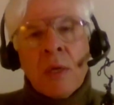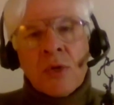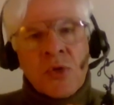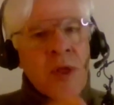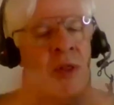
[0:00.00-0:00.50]

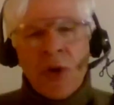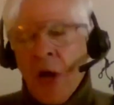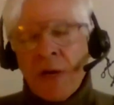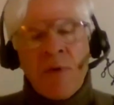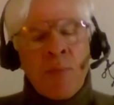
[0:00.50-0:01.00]
So they're
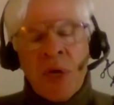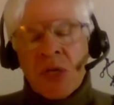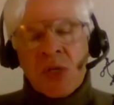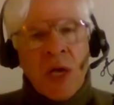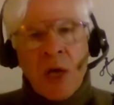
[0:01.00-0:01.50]
not even
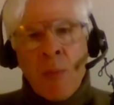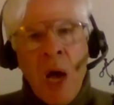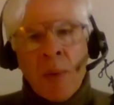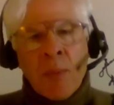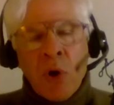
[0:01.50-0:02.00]
pissed like
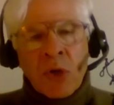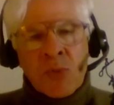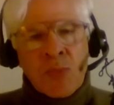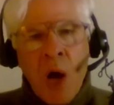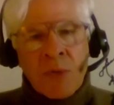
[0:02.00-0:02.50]
Obama broke
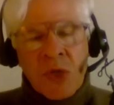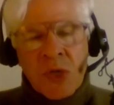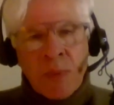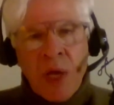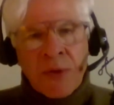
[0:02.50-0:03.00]
his
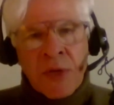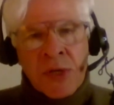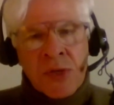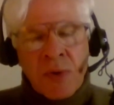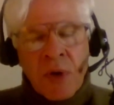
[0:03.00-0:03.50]
promises about
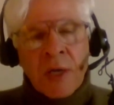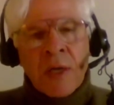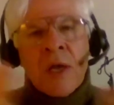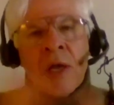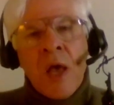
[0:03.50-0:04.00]
this, right?
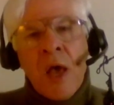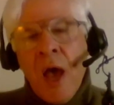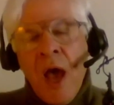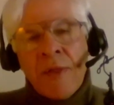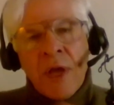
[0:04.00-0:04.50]

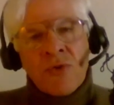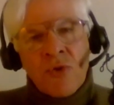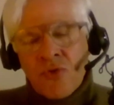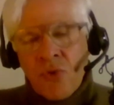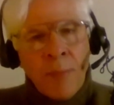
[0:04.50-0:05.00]
And then
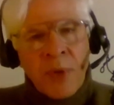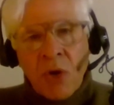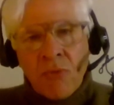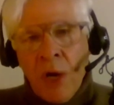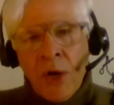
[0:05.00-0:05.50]
Trump
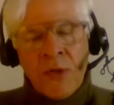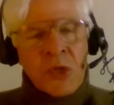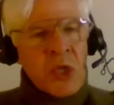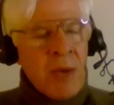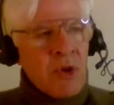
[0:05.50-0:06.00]
can run on the
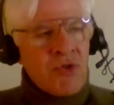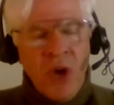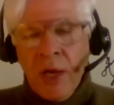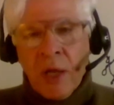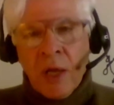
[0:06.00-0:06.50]
same
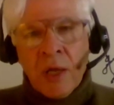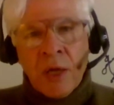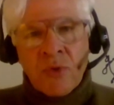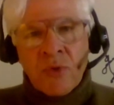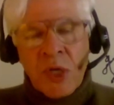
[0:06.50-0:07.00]
agenda
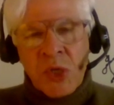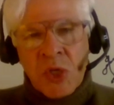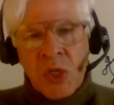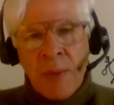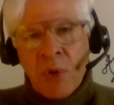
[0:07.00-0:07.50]
in
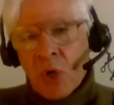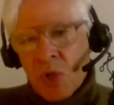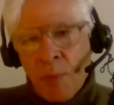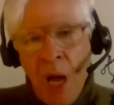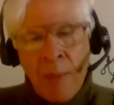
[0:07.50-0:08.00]
2016 because
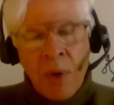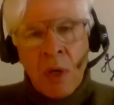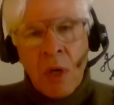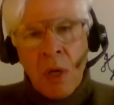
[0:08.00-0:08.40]
Obama